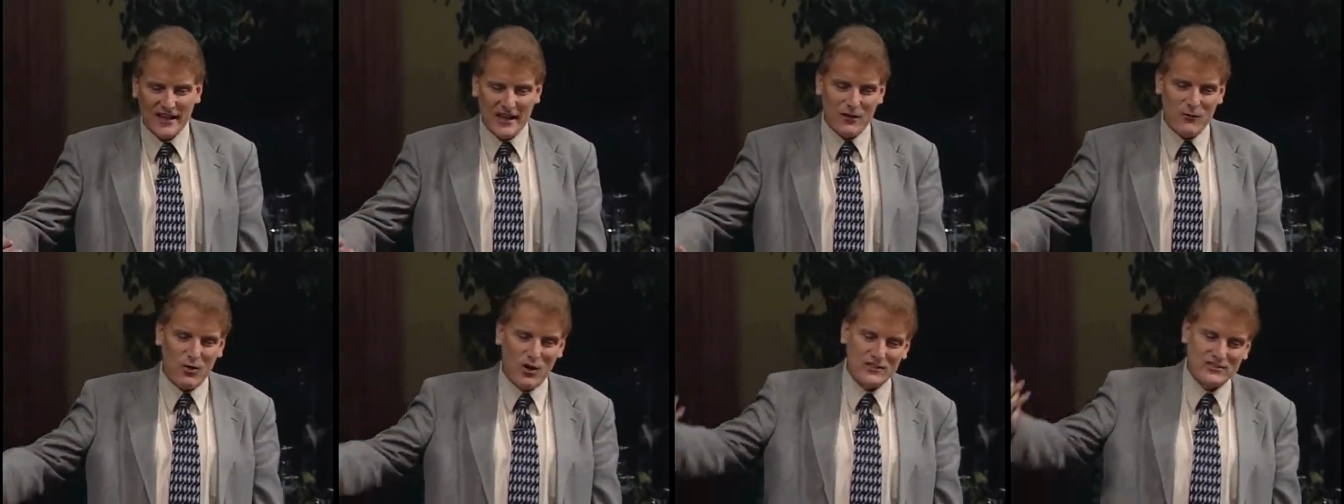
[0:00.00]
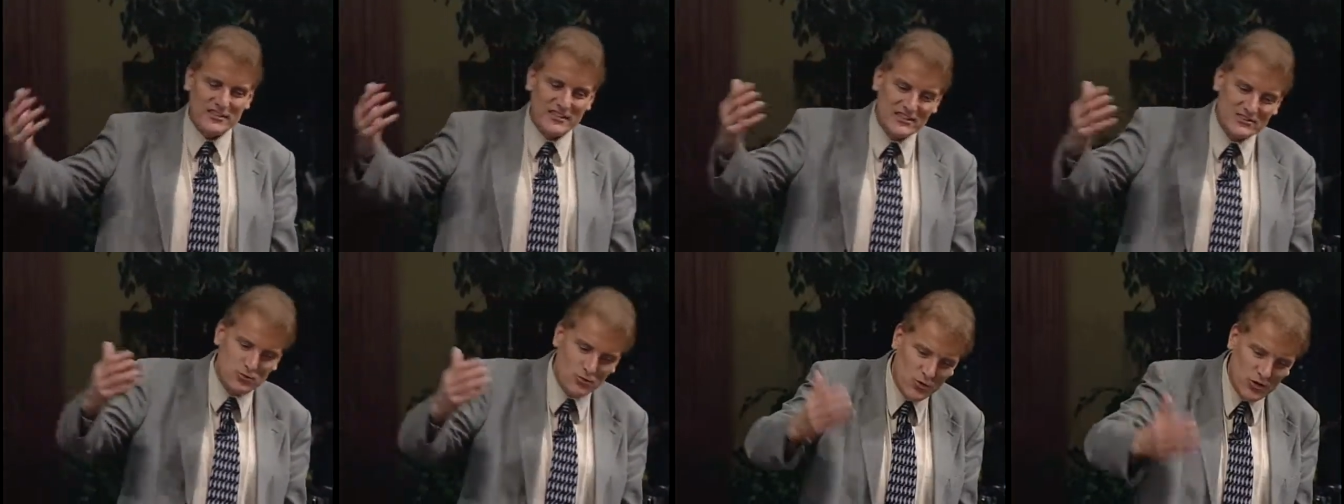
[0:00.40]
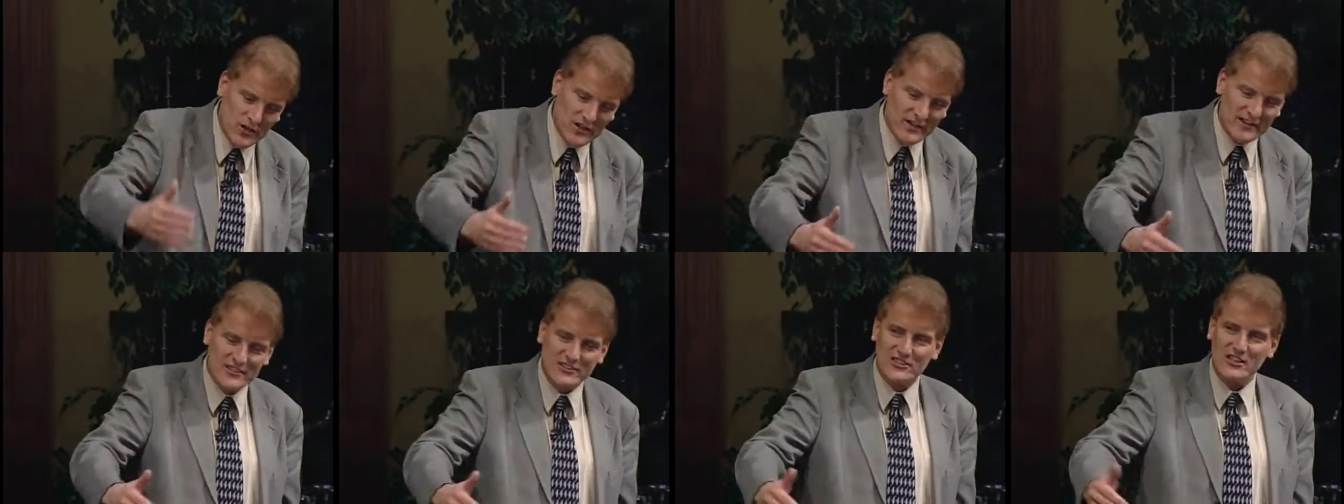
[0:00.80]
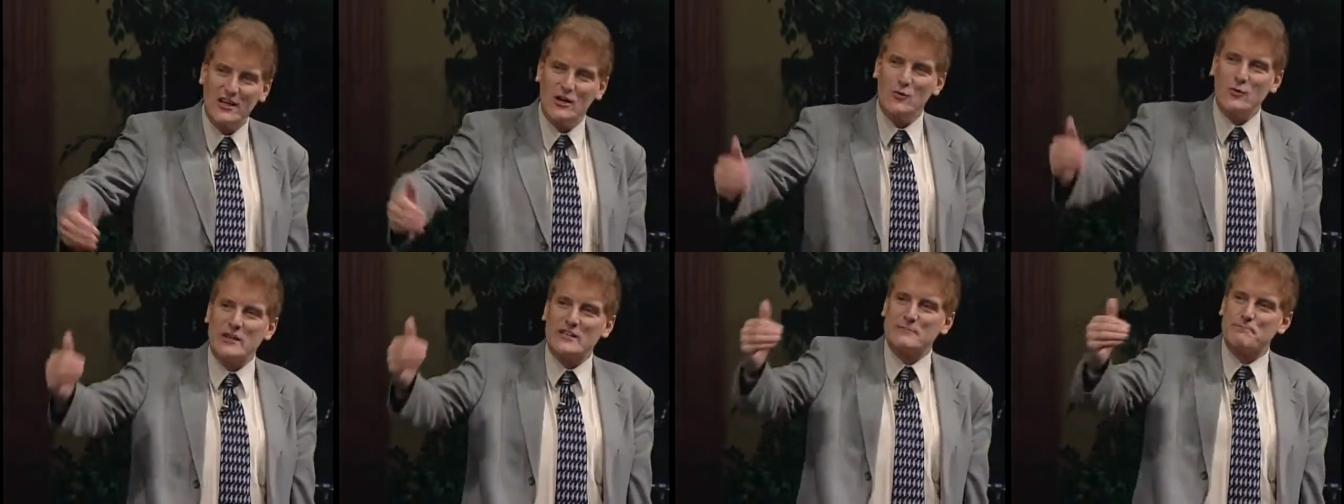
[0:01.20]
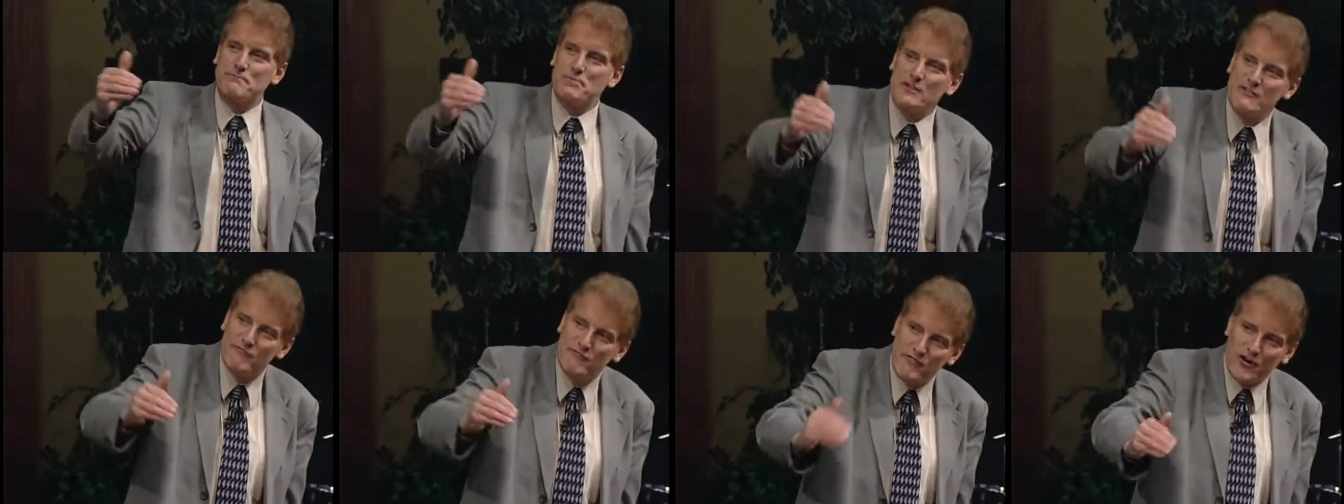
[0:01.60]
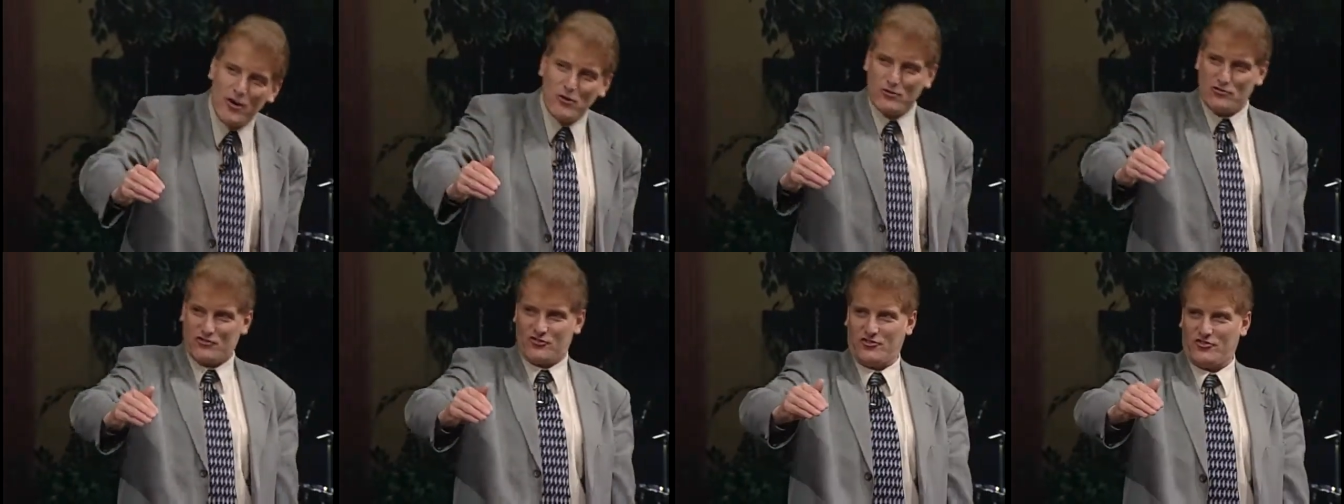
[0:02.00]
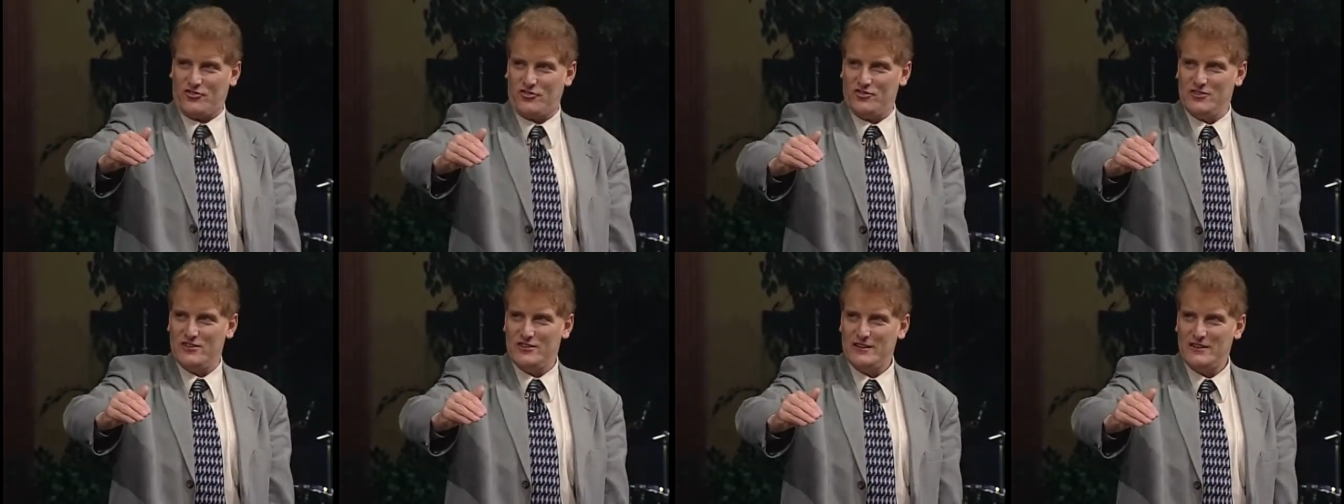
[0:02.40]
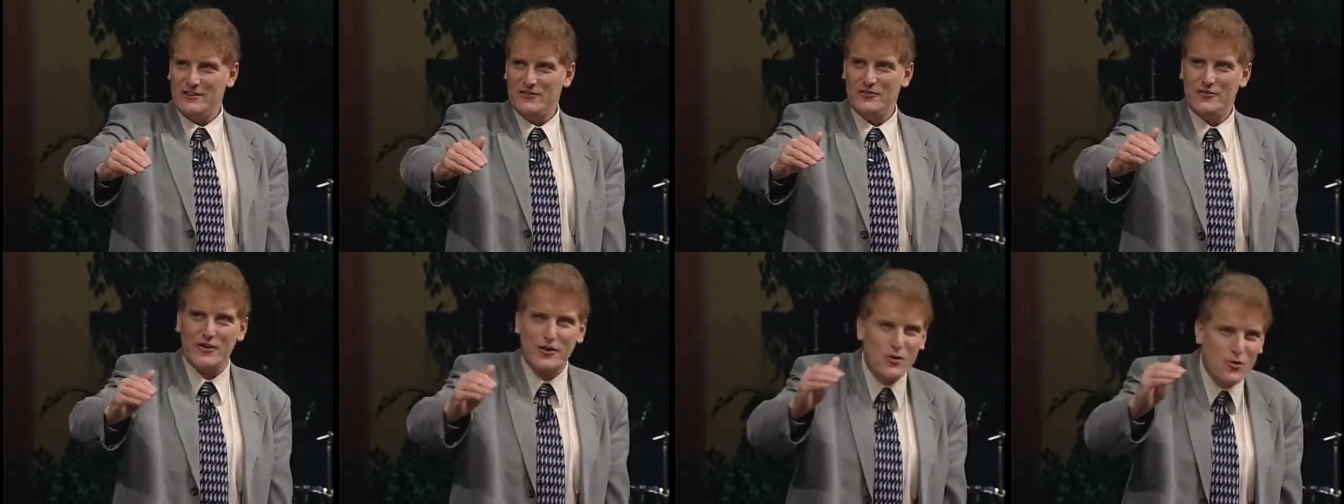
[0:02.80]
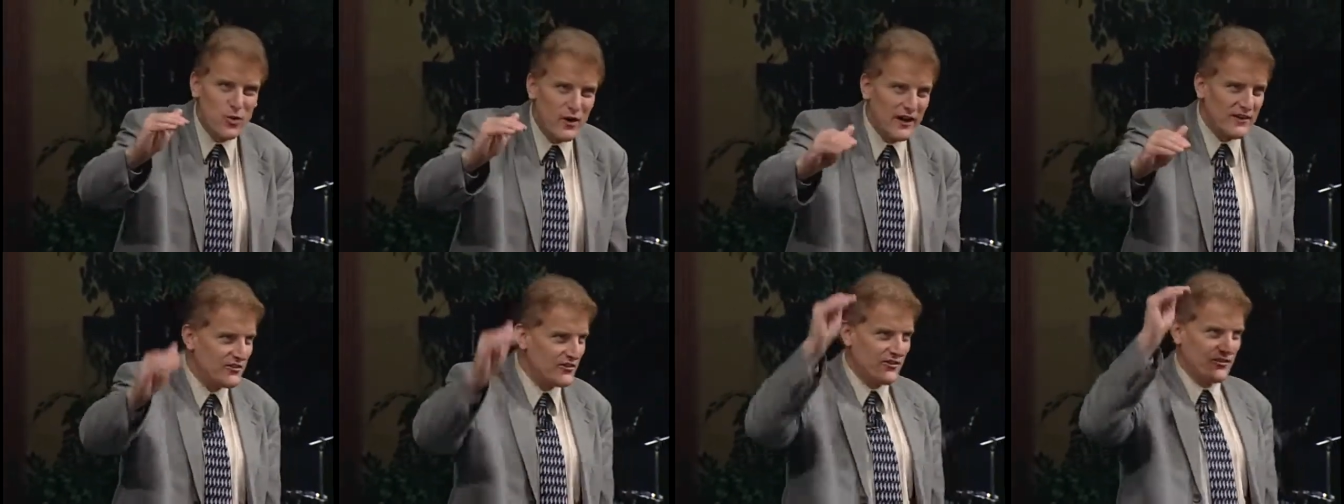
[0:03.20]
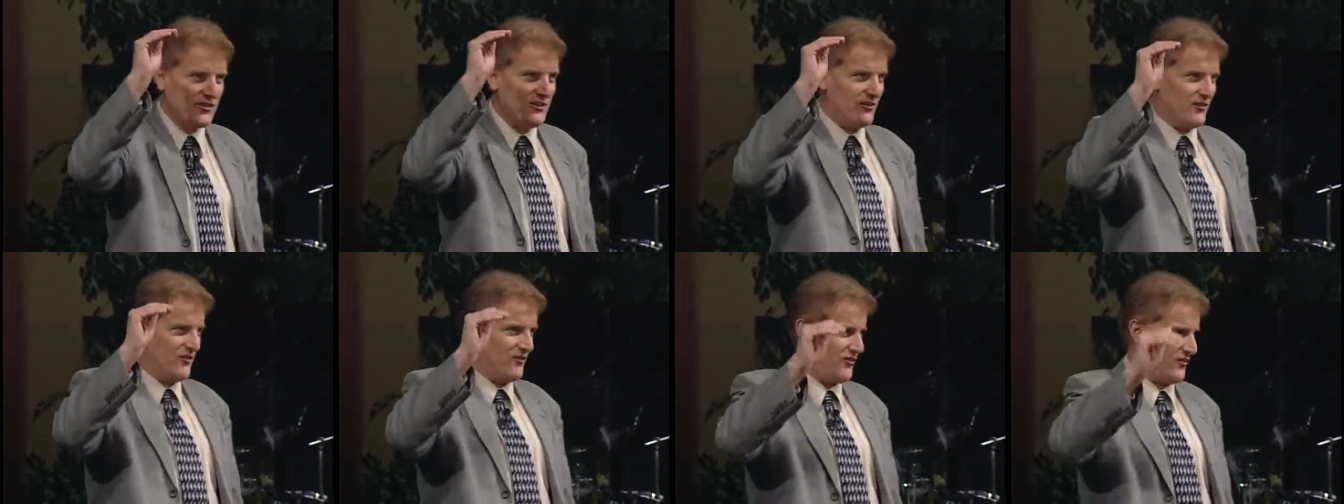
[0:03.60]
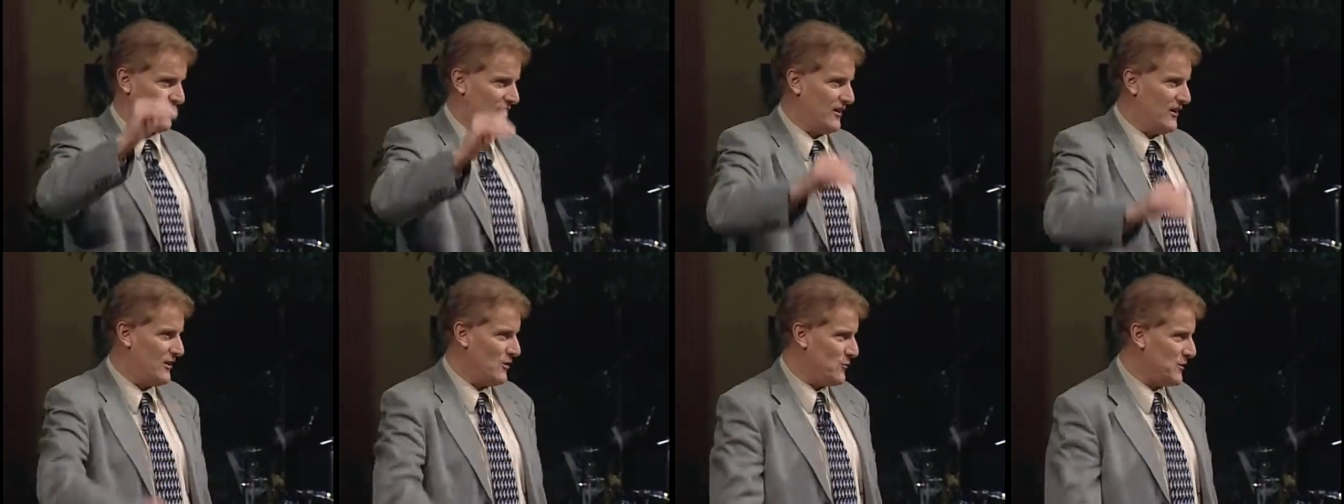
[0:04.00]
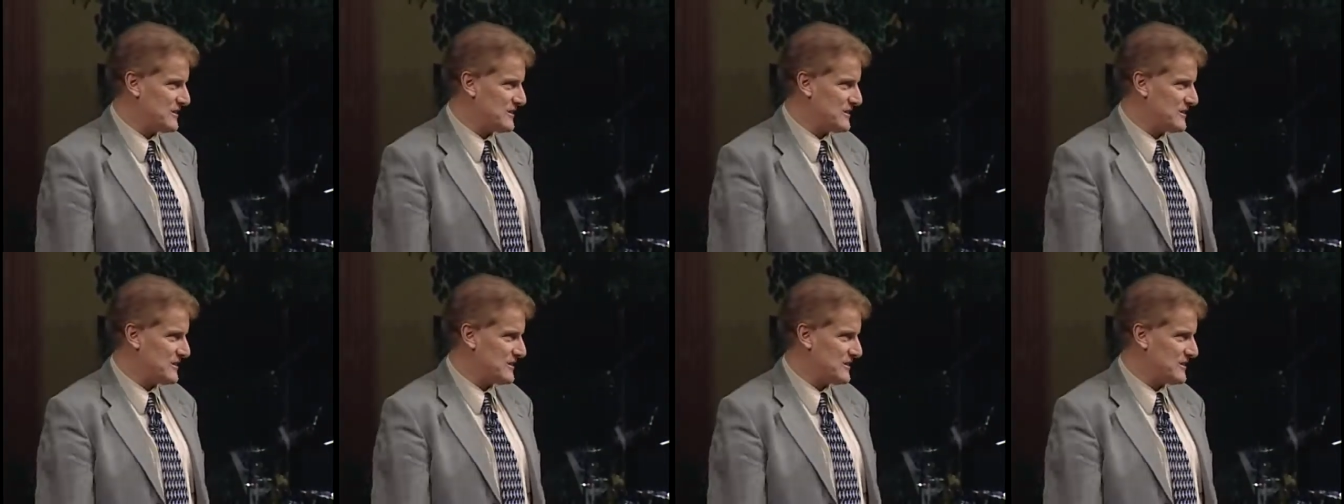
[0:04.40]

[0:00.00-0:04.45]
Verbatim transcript: it was his works which provoked the questions,